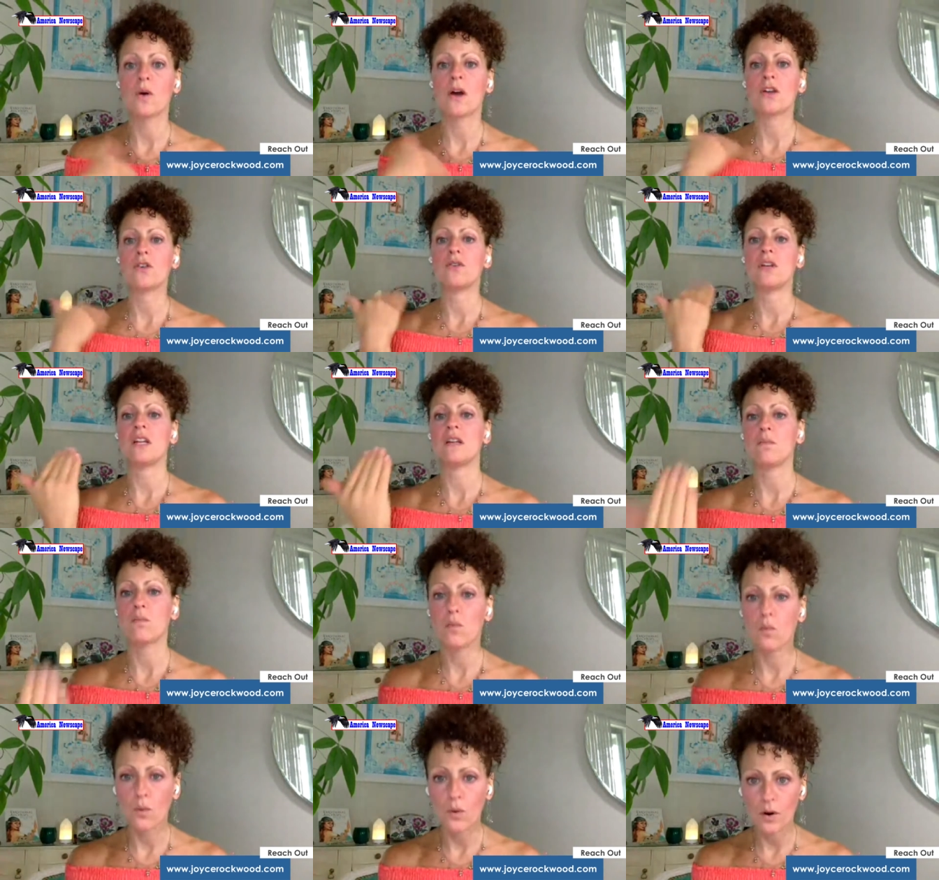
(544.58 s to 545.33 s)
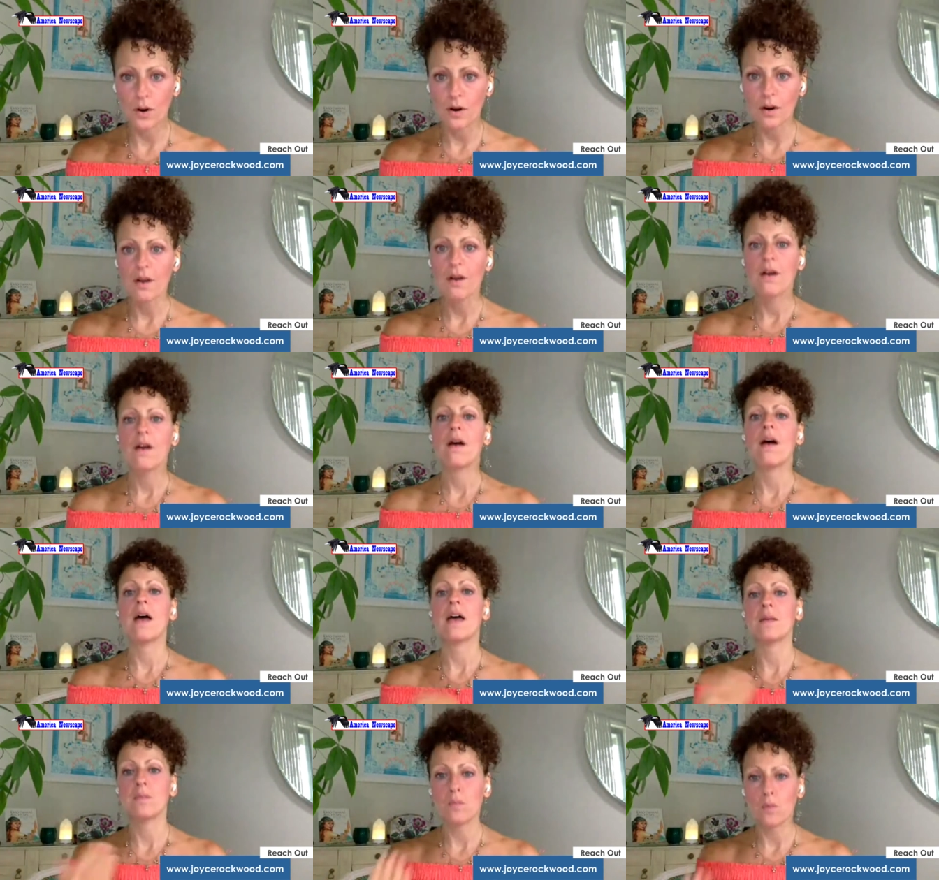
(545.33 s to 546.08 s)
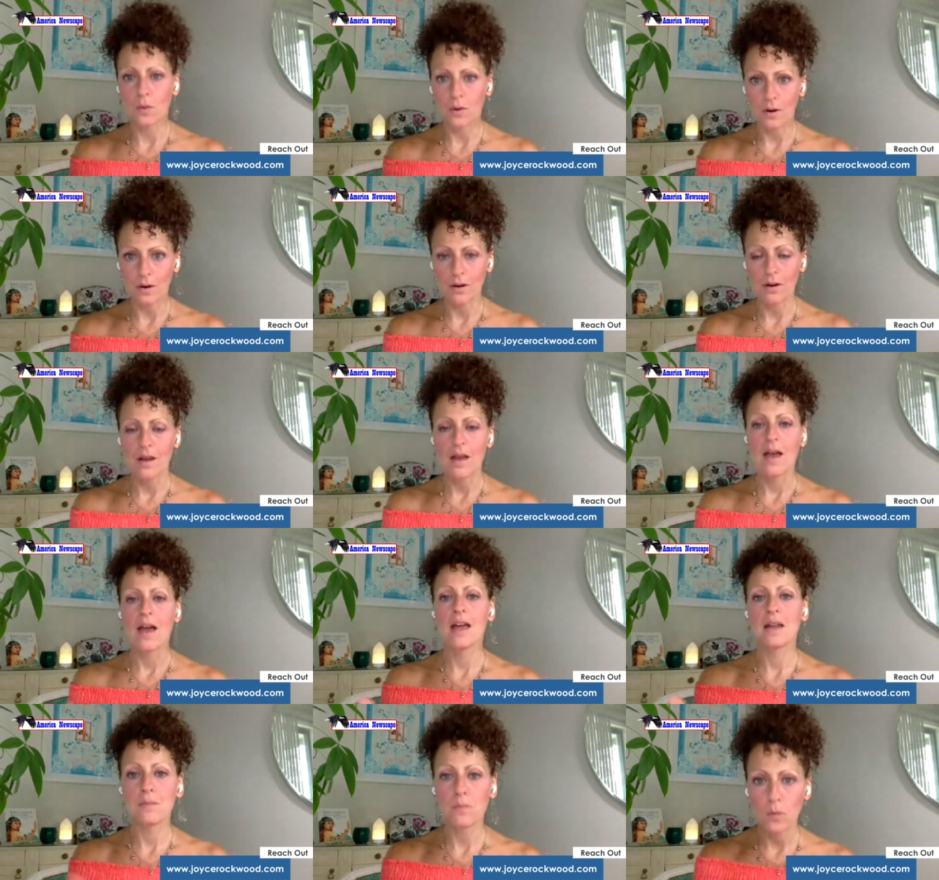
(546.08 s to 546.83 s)
why you need more and more
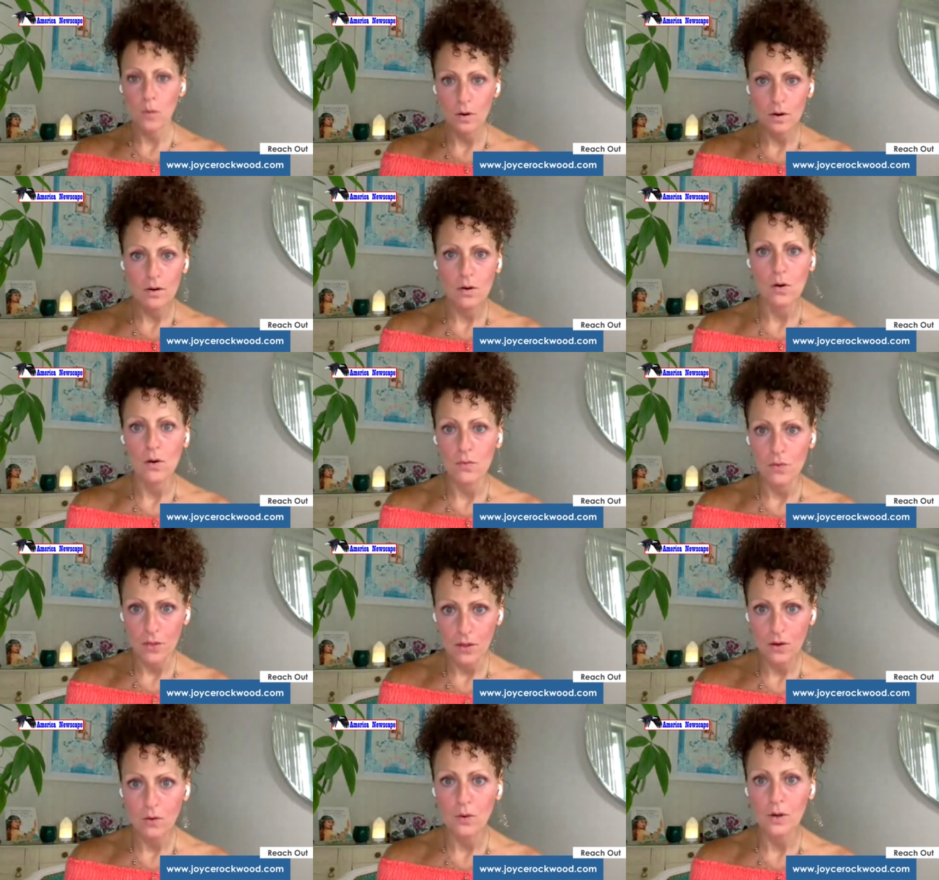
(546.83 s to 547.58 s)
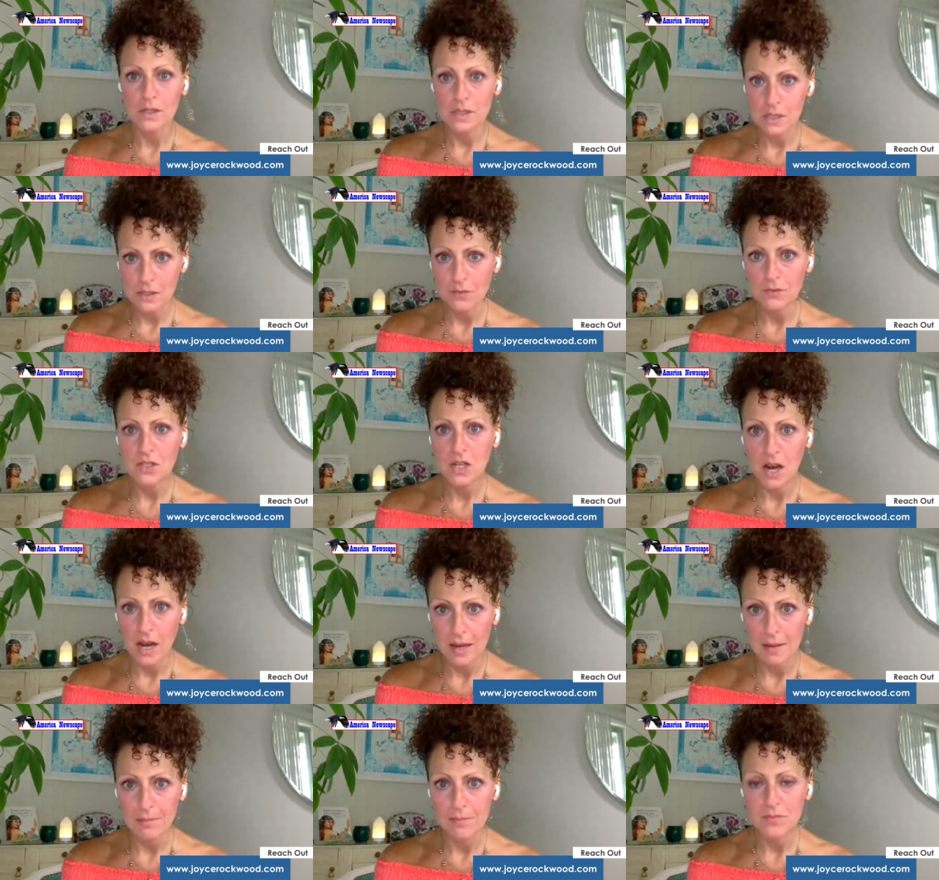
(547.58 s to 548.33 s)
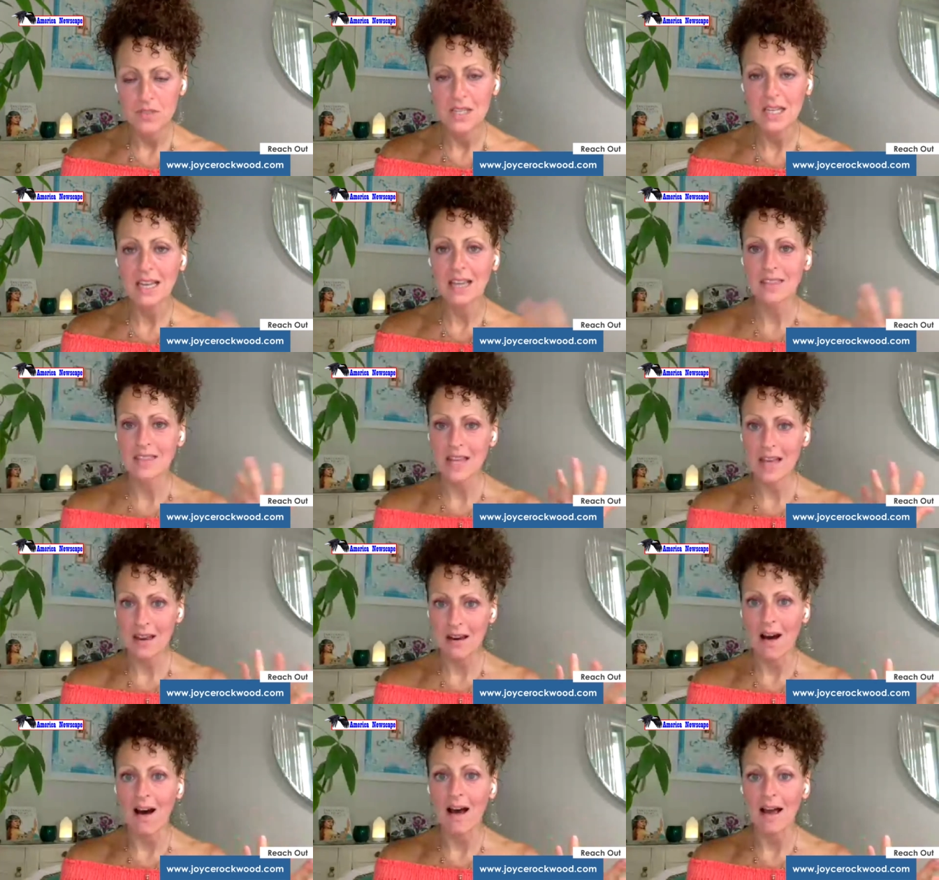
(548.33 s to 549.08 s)
and more over the course of time to get
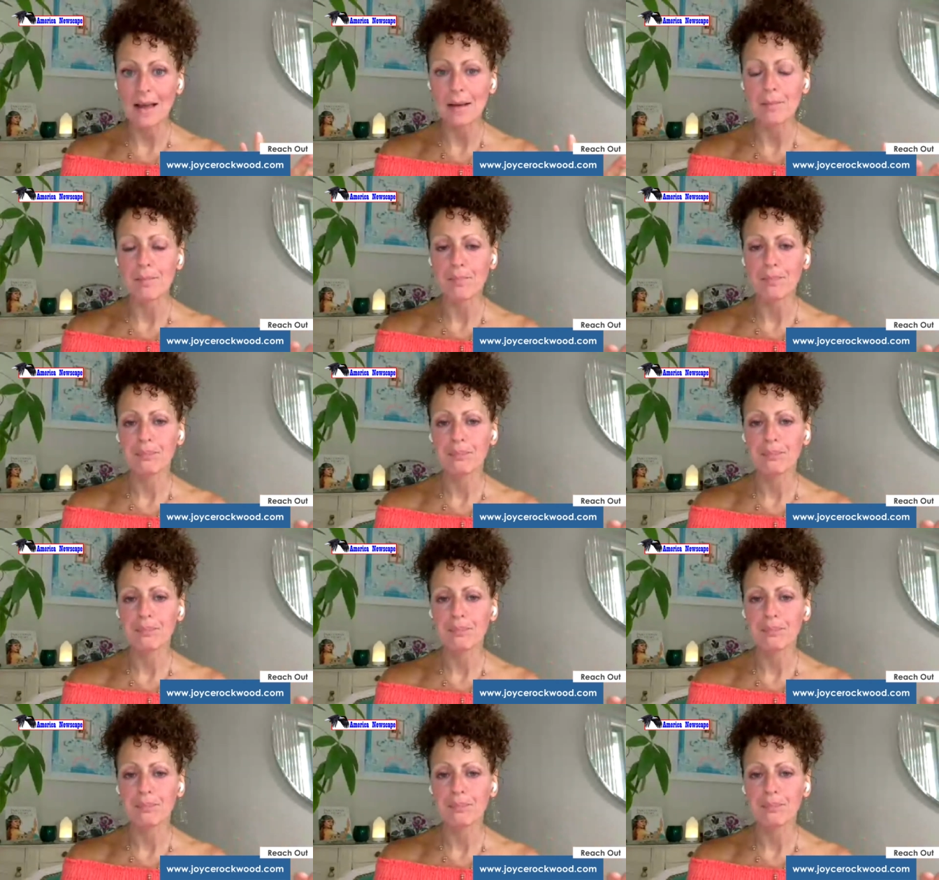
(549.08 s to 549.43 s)
that high.